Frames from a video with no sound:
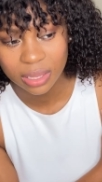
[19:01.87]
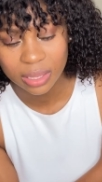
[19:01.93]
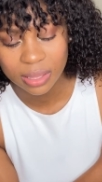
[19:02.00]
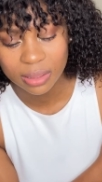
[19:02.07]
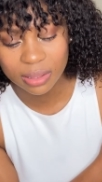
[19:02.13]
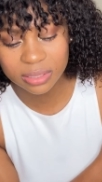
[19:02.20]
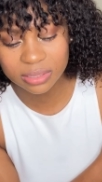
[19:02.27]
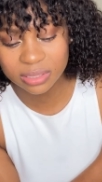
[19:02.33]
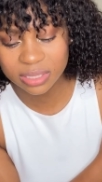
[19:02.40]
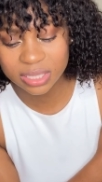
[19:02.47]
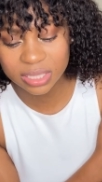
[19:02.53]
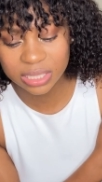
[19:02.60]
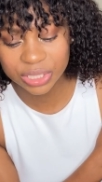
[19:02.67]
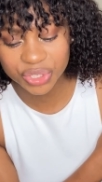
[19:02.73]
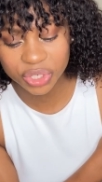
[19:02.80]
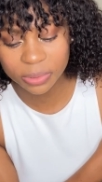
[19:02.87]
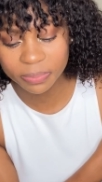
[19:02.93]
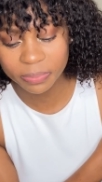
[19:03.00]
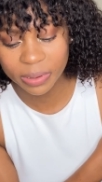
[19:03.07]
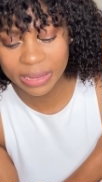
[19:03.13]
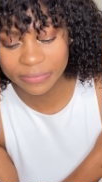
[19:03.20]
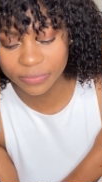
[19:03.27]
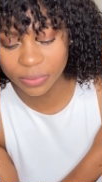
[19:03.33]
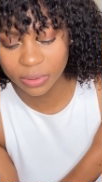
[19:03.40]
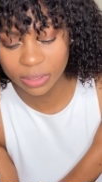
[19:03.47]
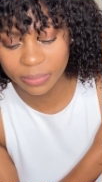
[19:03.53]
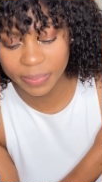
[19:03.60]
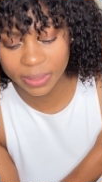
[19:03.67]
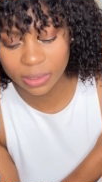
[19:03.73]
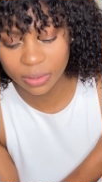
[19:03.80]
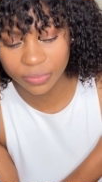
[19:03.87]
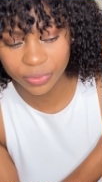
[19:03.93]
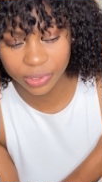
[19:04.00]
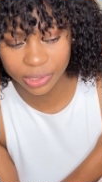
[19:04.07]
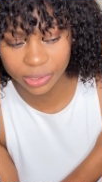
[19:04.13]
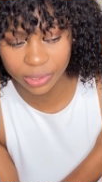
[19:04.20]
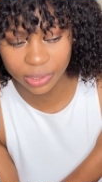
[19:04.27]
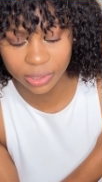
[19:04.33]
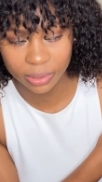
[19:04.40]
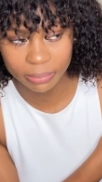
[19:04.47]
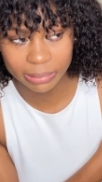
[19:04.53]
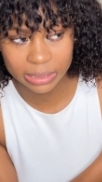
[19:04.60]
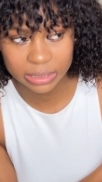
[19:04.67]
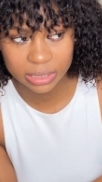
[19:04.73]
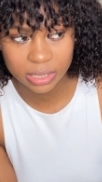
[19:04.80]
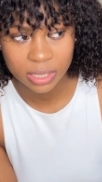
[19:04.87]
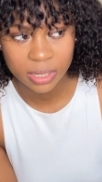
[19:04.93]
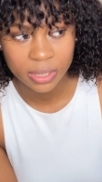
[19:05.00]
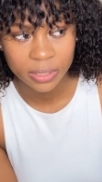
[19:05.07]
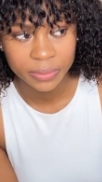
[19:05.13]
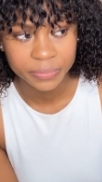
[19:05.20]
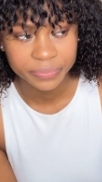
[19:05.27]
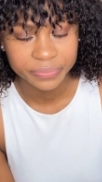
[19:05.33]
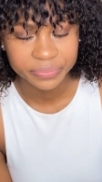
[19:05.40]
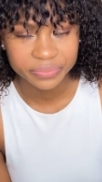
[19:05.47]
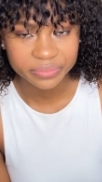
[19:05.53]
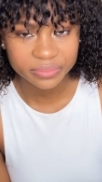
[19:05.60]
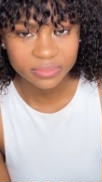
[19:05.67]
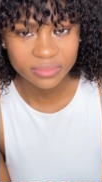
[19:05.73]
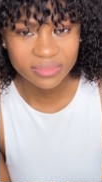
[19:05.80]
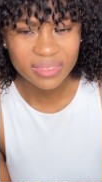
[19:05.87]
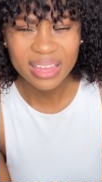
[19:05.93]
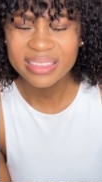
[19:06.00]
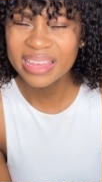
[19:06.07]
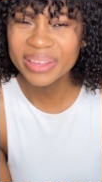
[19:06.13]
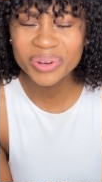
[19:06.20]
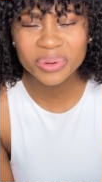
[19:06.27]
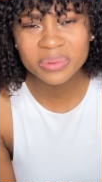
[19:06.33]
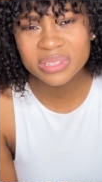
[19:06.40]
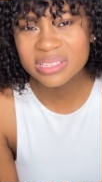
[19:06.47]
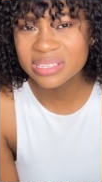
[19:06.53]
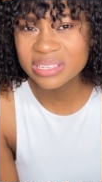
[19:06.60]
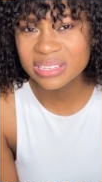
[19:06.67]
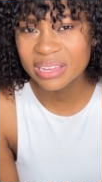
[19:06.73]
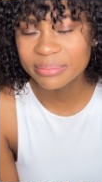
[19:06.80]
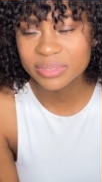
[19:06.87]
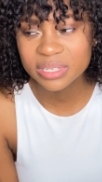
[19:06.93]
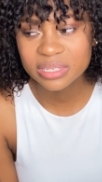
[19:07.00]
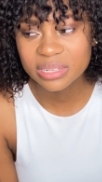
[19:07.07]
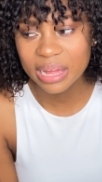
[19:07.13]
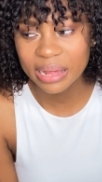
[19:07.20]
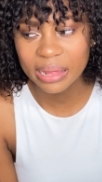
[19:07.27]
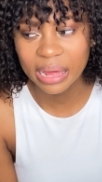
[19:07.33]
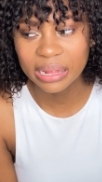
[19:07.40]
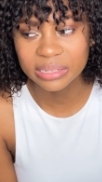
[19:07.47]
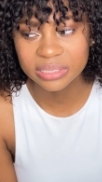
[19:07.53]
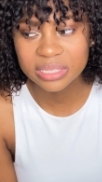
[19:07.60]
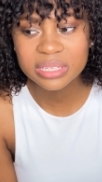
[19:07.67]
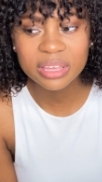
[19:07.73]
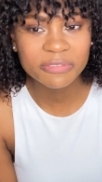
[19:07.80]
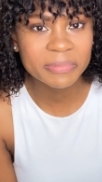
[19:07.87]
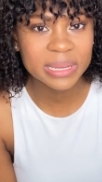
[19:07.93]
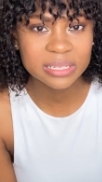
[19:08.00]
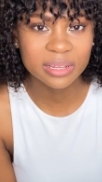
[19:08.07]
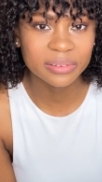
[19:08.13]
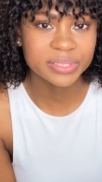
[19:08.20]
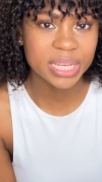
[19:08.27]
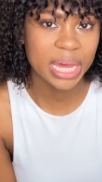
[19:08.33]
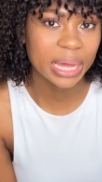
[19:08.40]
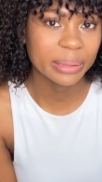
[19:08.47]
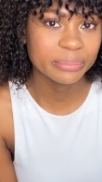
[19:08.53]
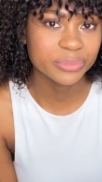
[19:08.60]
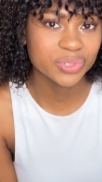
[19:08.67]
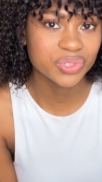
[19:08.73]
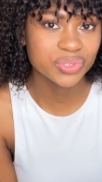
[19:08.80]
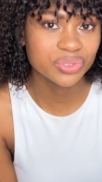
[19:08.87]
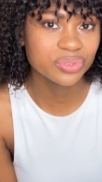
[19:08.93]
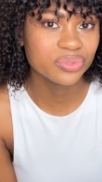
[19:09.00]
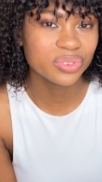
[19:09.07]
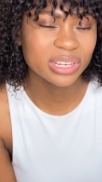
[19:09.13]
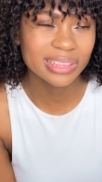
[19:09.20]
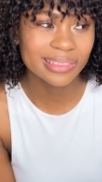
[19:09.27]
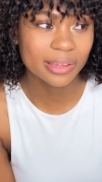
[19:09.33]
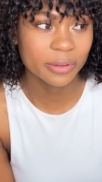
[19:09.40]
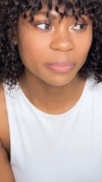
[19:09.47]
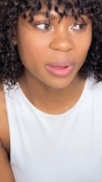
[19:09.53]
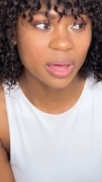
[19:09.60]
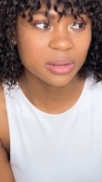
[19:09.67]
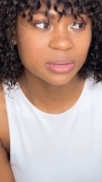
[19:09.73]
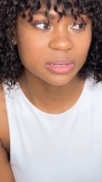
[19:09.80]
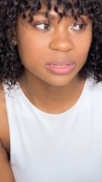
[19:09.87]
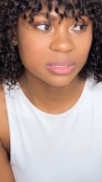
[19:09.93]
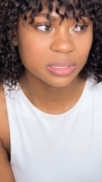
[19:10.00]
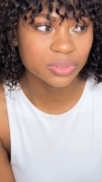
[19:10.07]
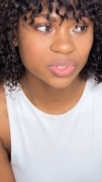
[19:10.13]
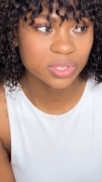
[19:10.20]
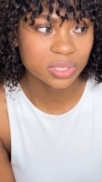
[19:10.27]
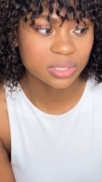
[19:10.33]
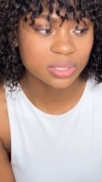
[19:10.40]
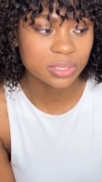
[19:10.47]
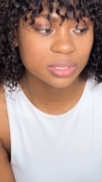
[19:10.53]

because it's literally, I've only been there for a year. But yeah, no, we'll see. I'll just give myself time to really think about it and just